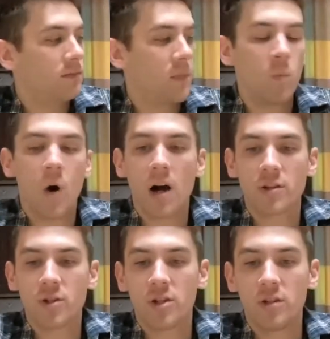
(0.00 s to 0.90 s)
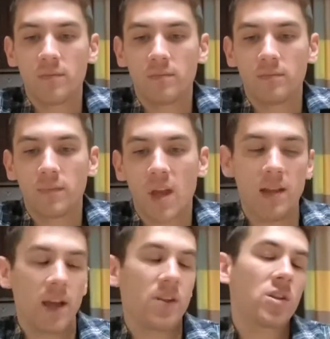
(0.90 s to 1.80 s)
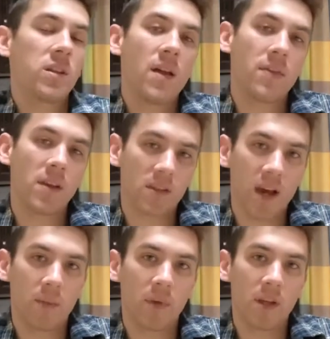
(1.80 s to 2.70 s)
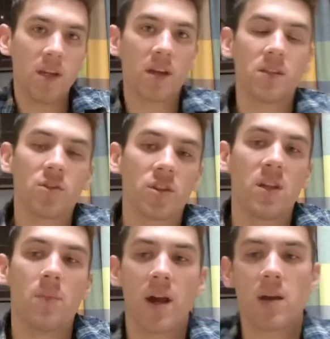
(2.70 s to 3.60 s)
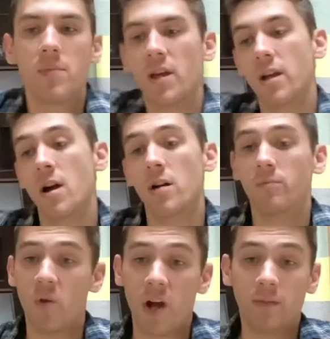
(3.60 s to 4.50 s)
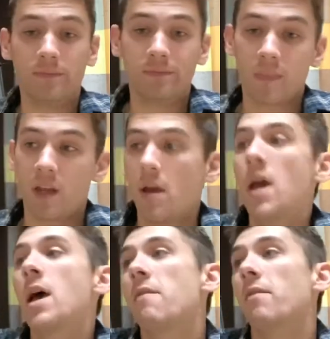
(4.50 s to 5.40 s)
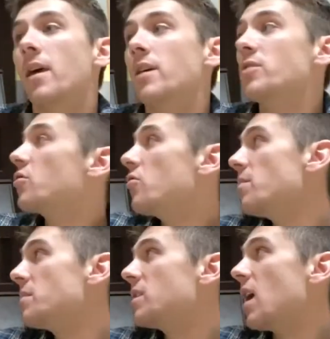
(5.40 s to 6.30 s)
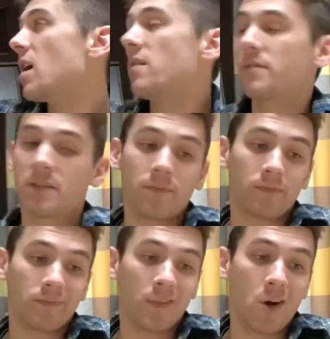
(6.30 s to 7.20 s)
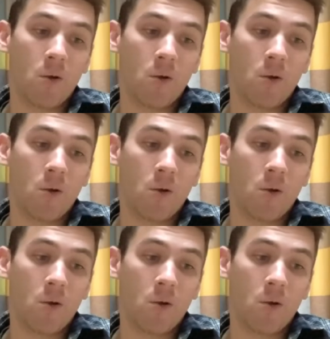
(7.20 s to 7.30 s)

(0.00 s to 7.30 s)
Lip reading: watch, and like just let things happen. He doesn't just sit back and be like, oh, well, they screwed themselves. Oh,